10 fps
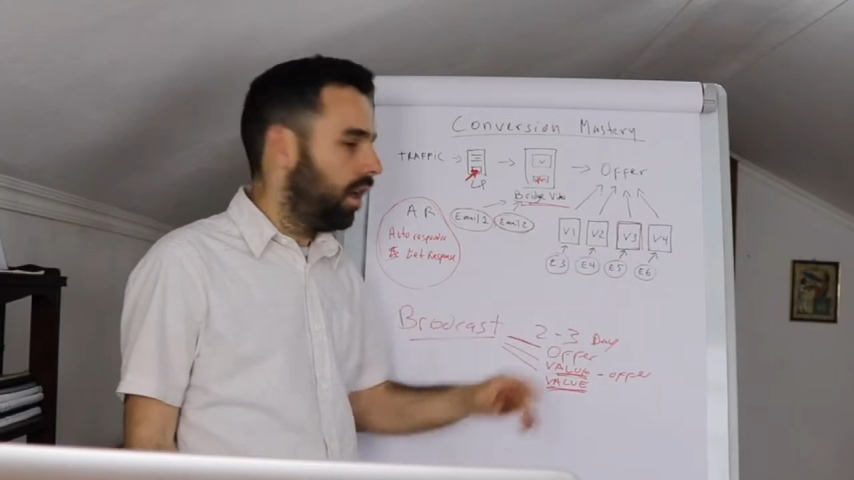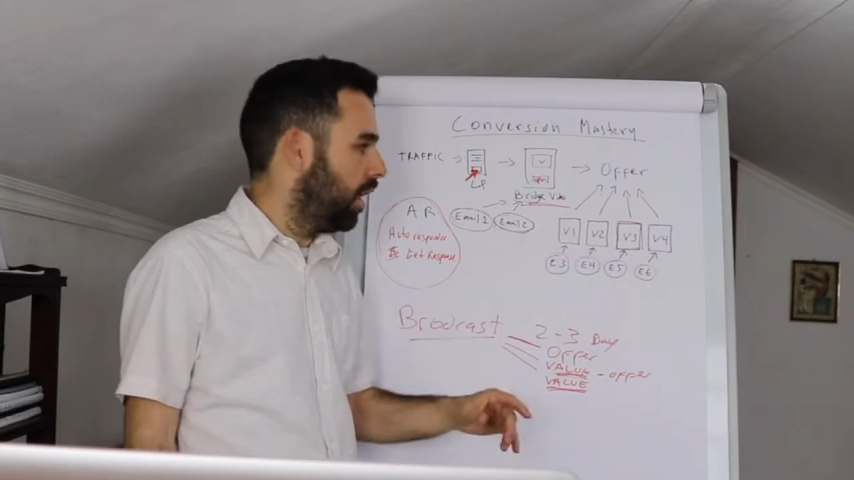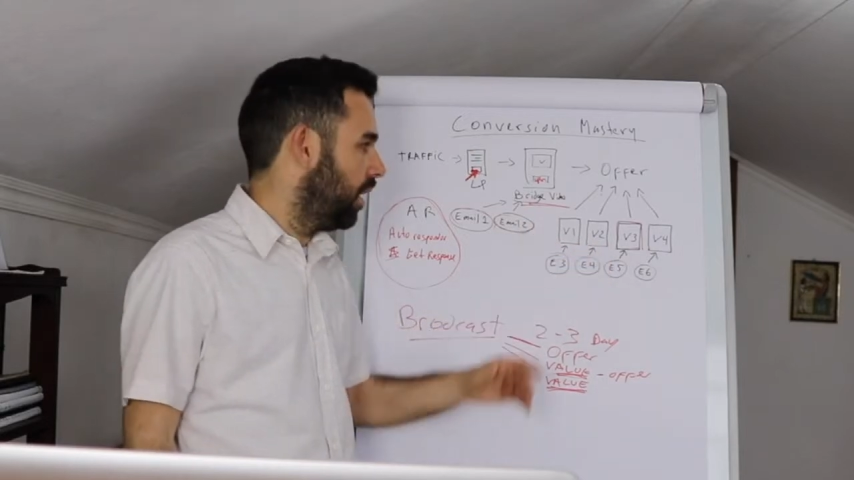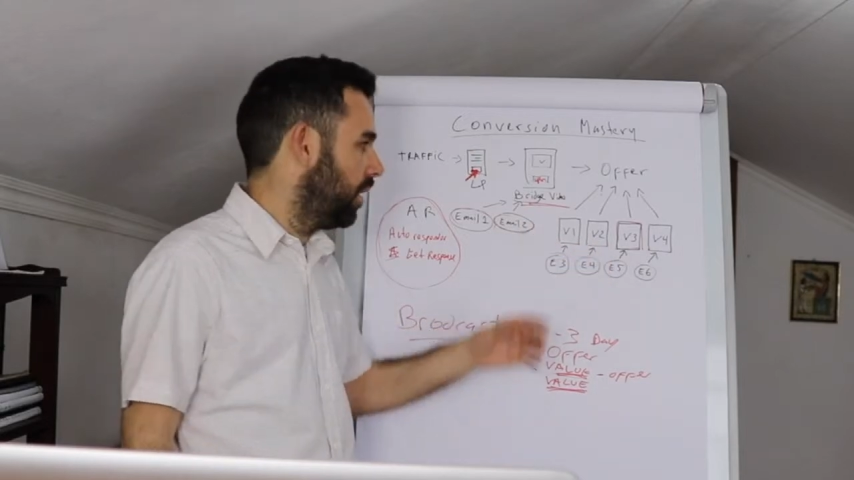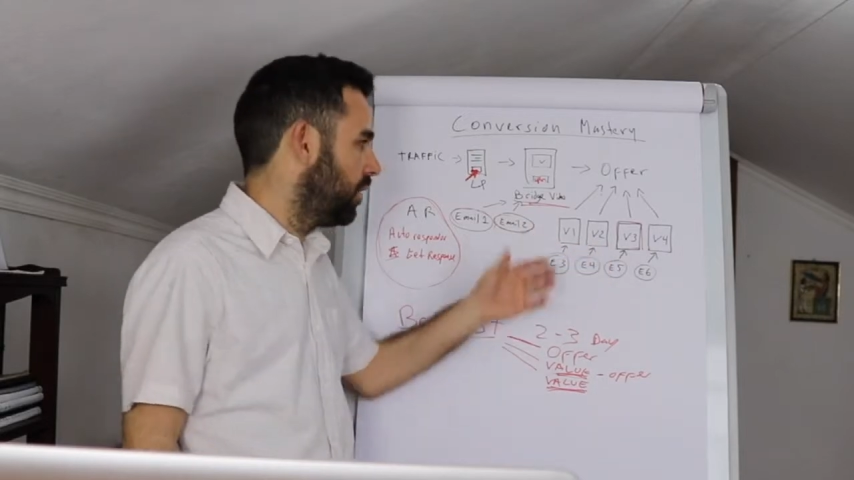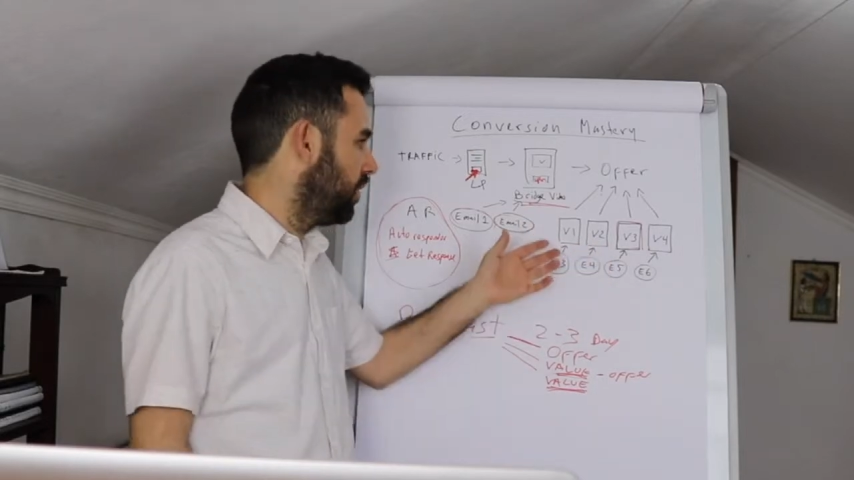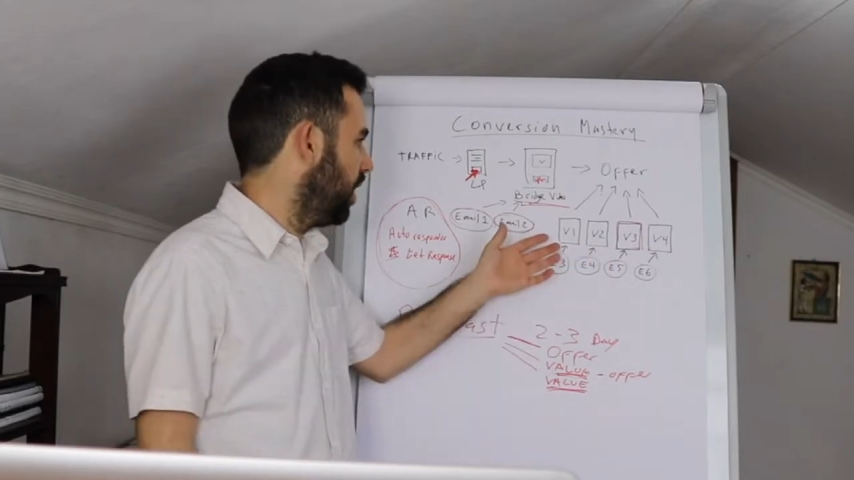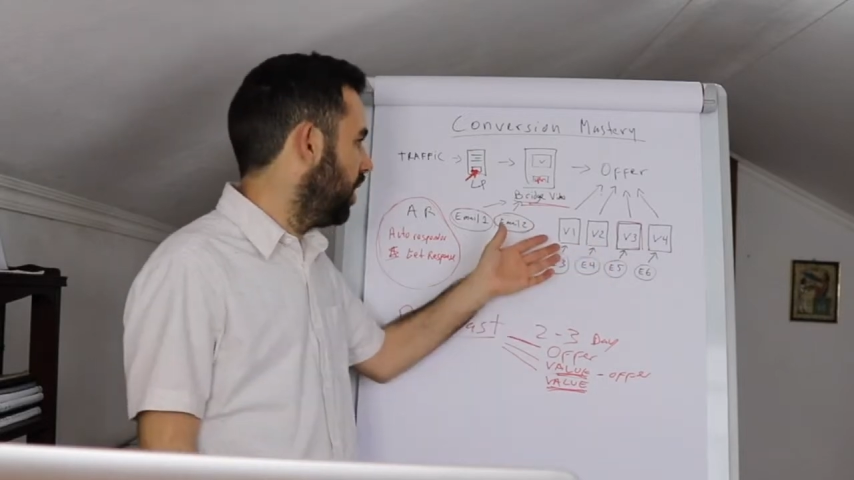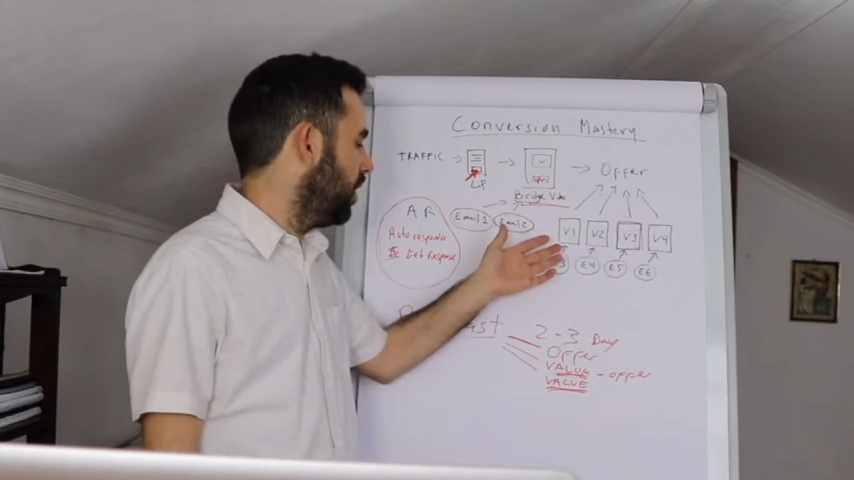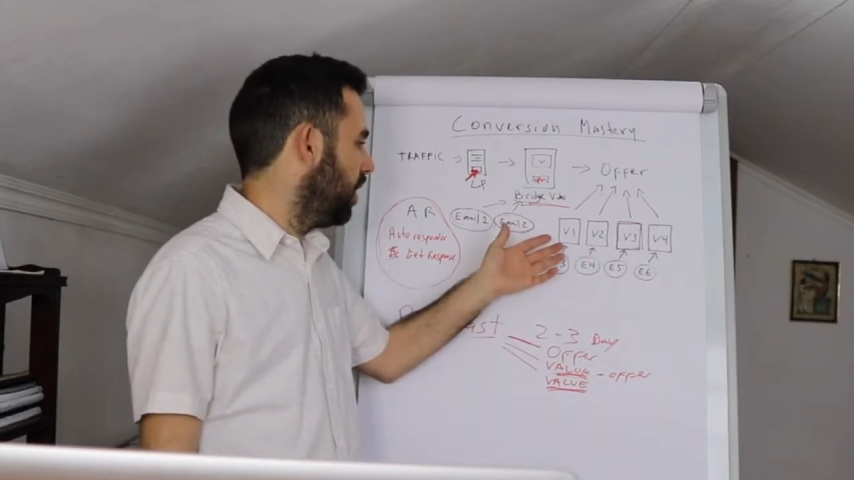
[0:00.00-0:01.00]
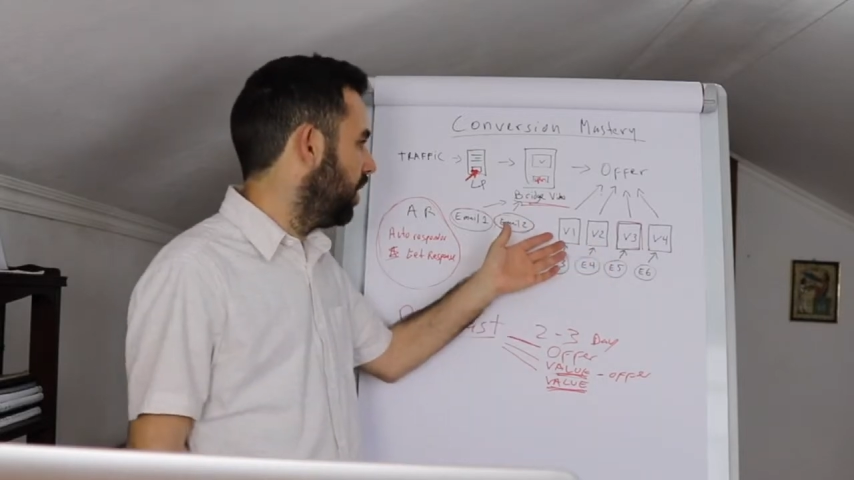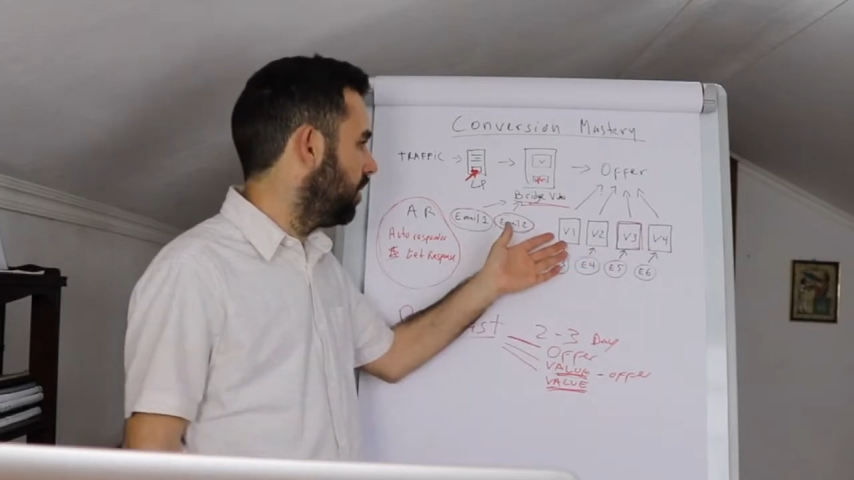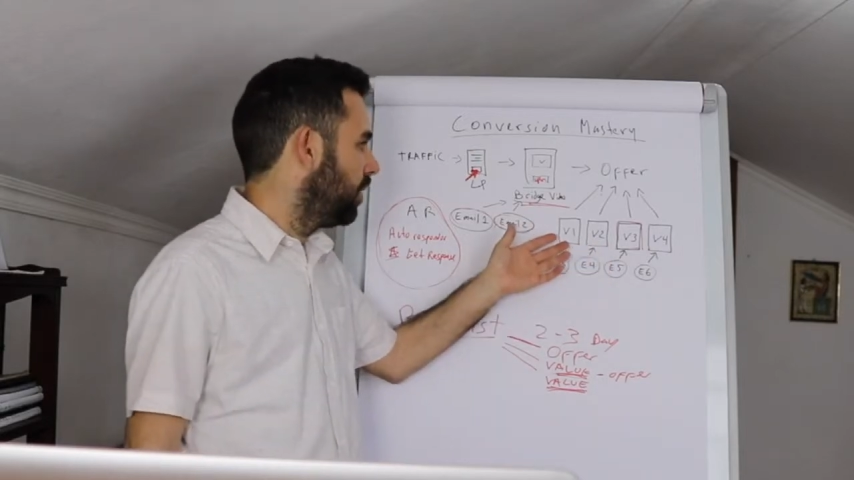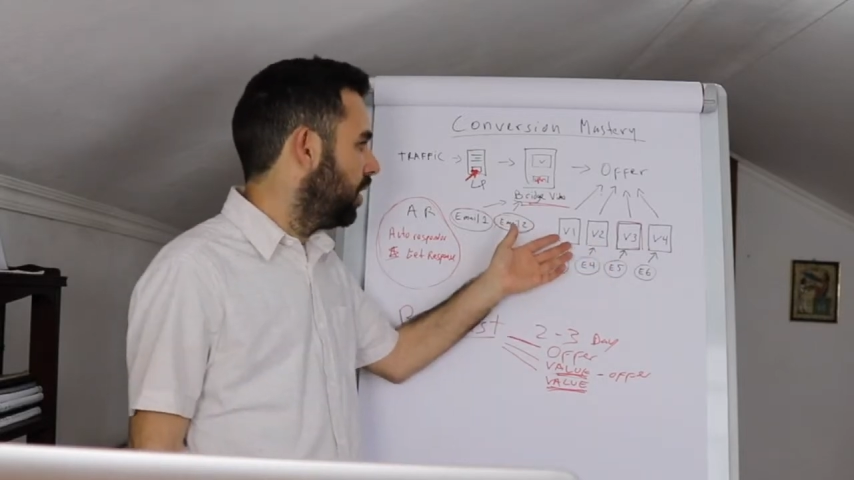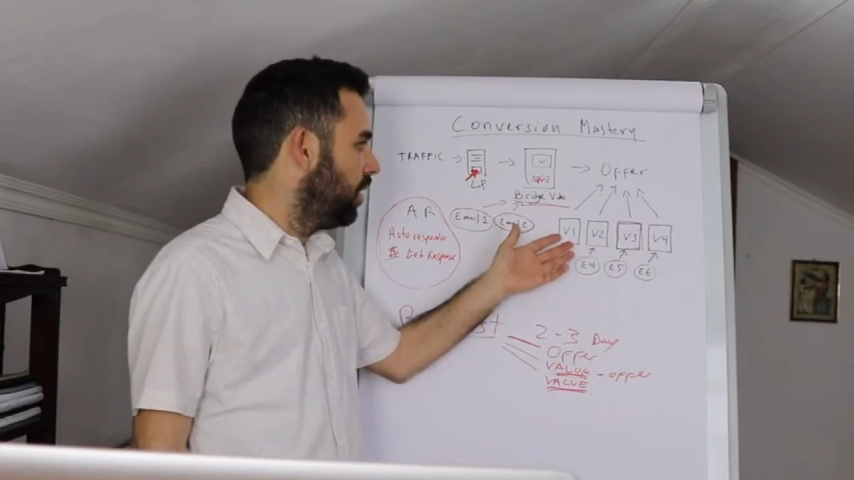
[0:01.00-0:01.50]
Let's say
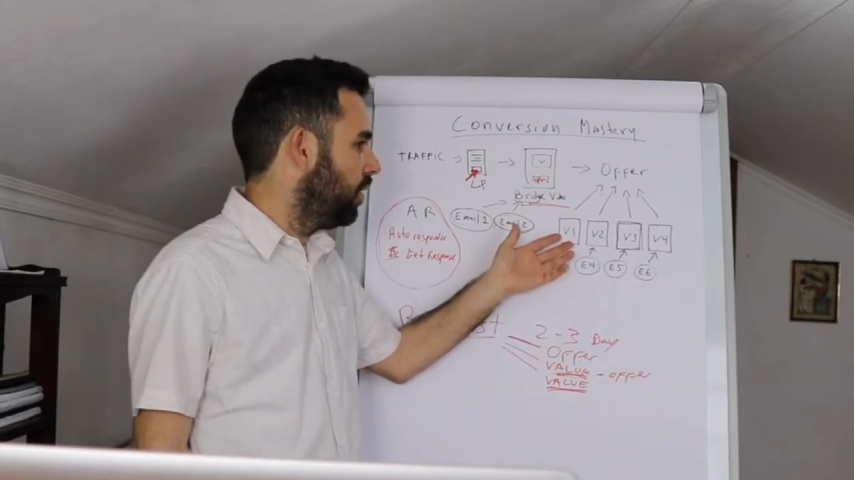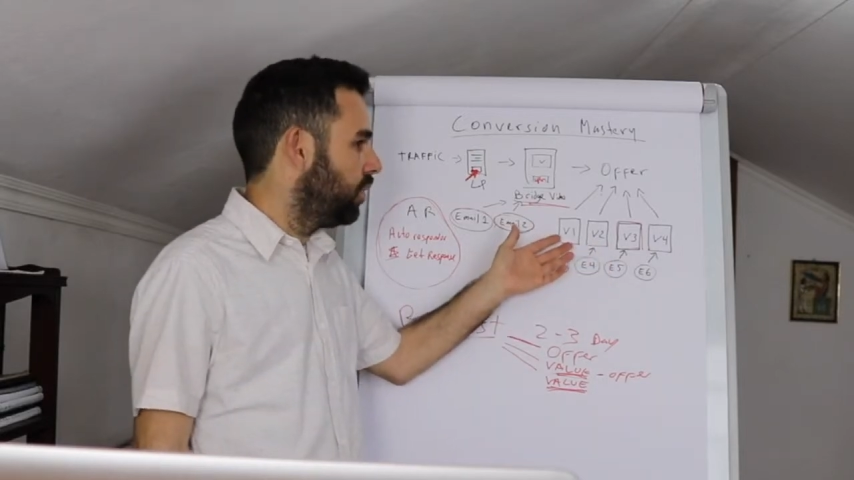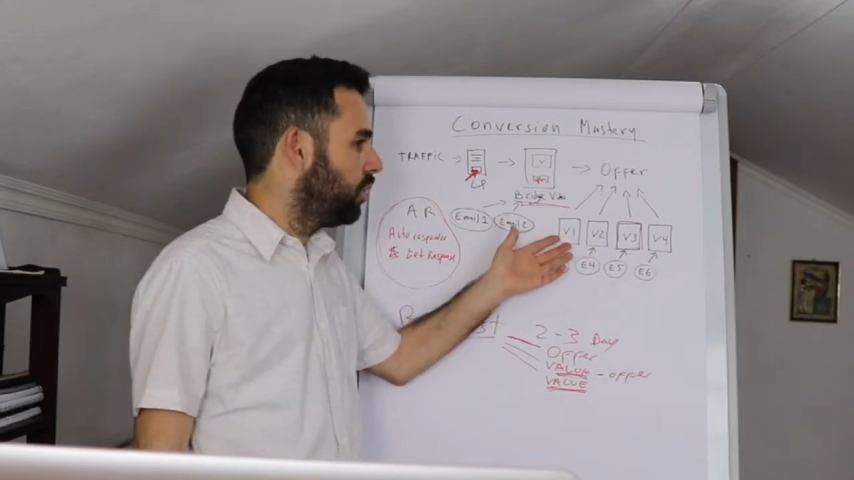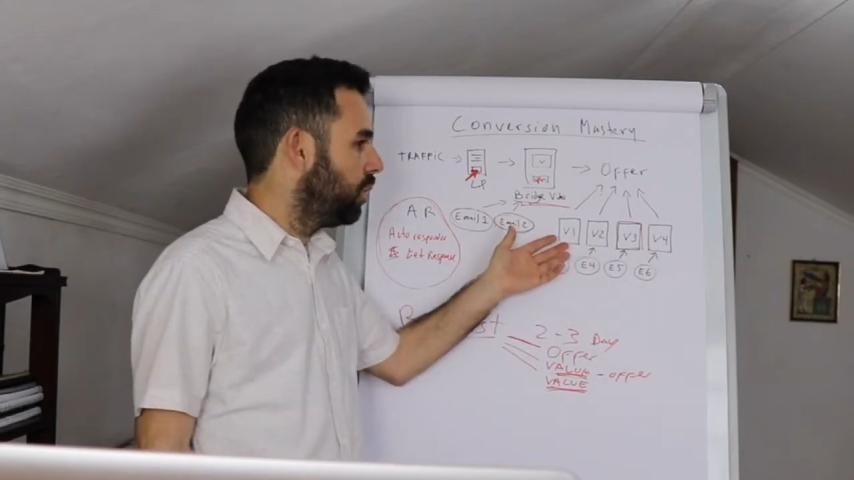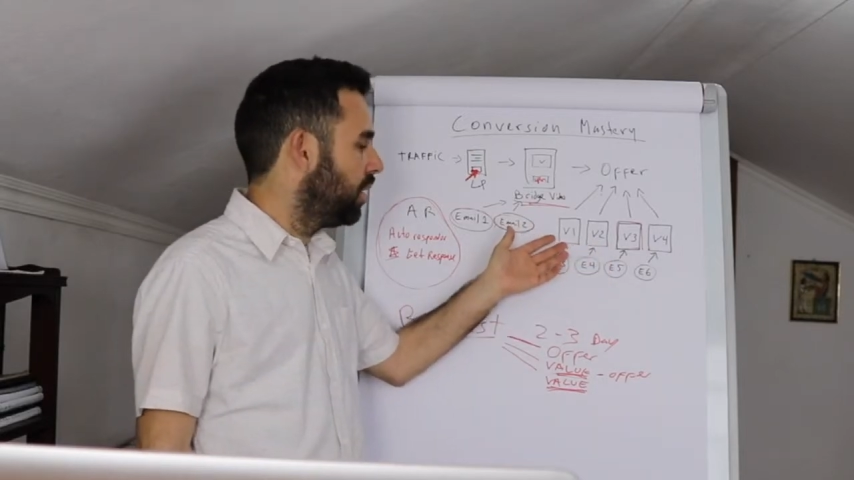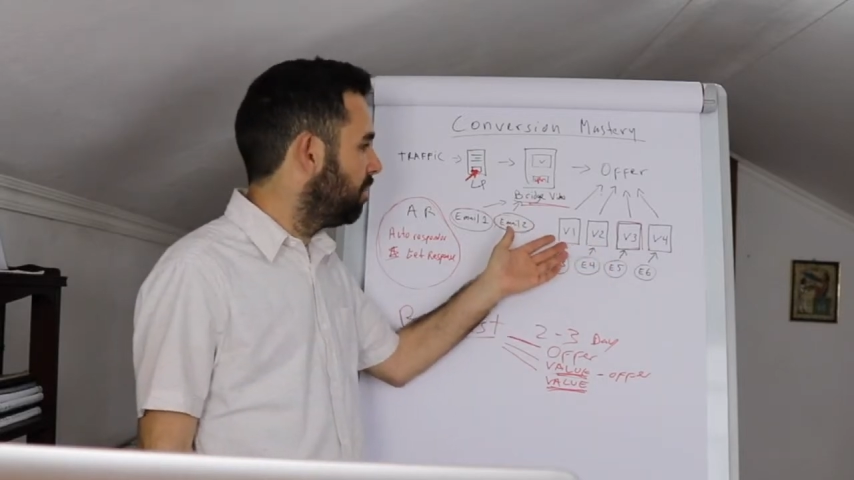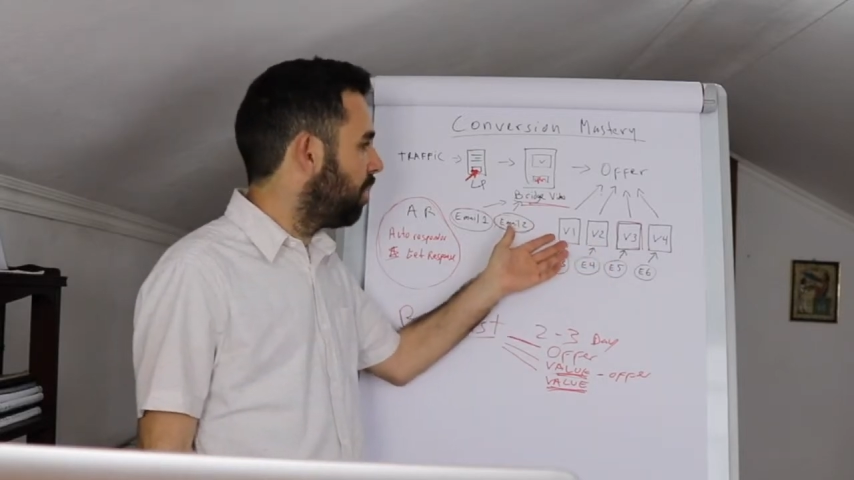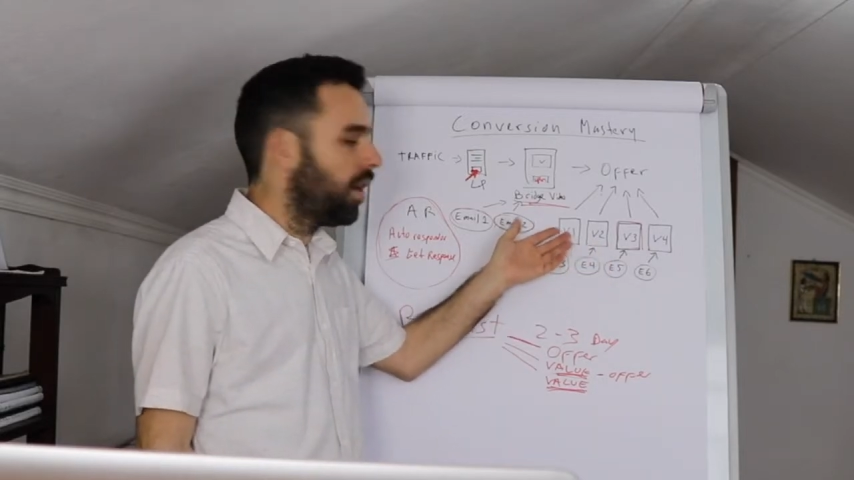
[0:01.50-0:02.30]
you're doing